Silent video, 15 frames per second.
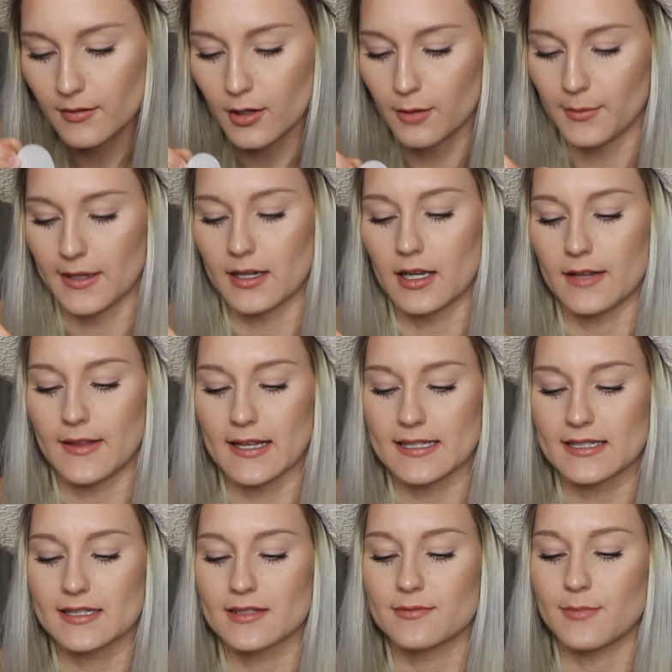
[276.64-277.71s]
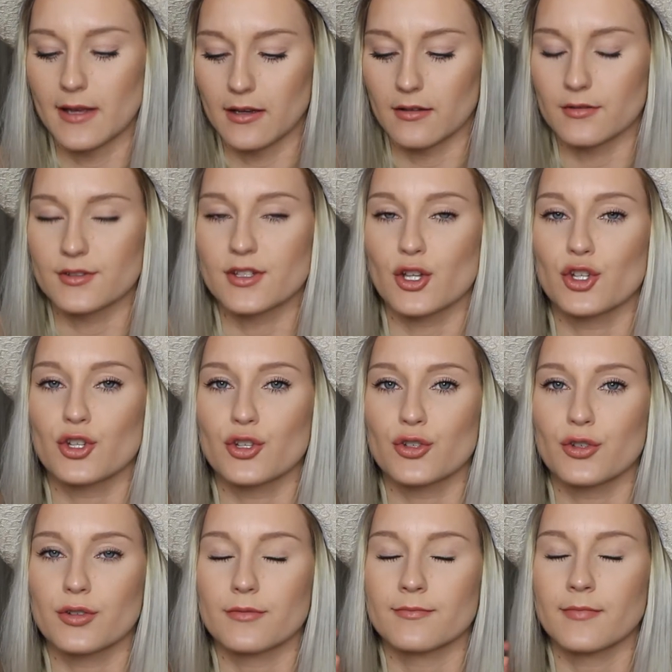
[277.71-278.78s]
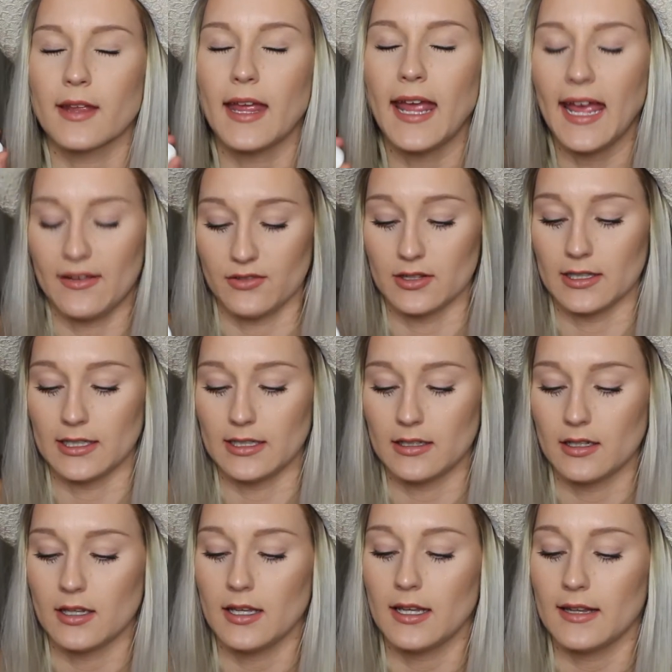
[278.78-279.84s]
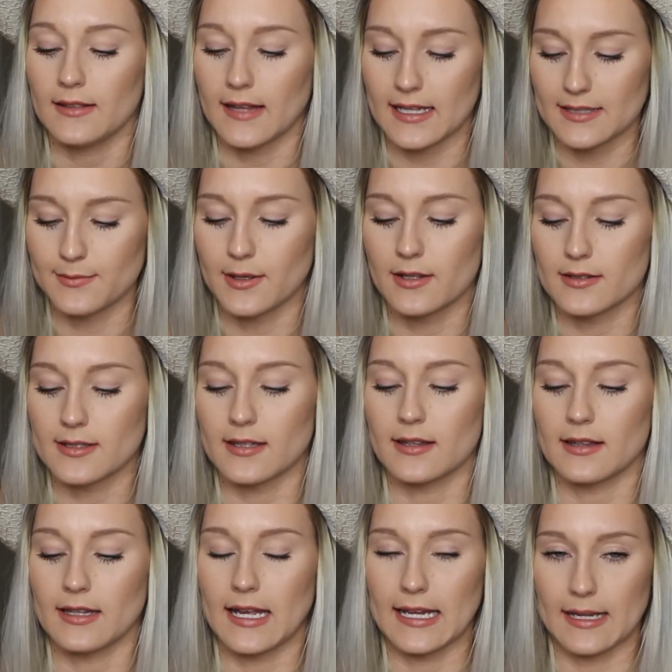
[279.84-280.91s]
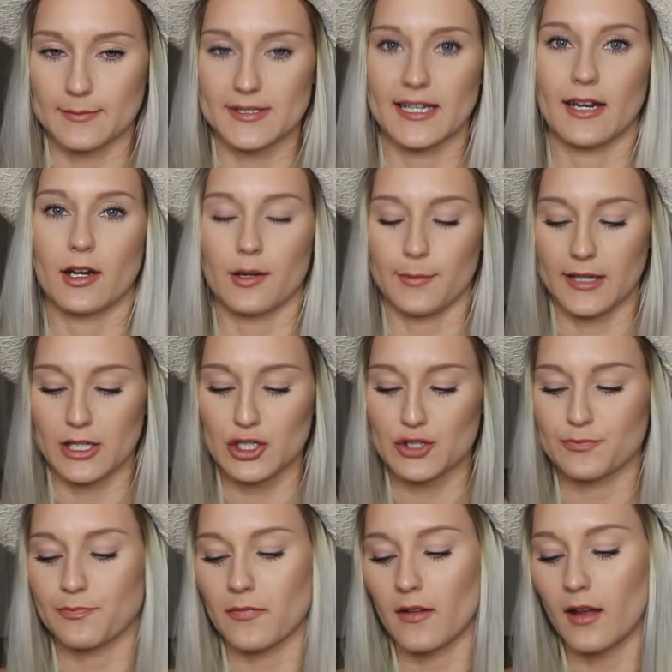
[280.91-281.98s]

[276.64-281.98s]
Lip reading: Oh my God, that smells heavenly. That smells like I'm sitting on a beach.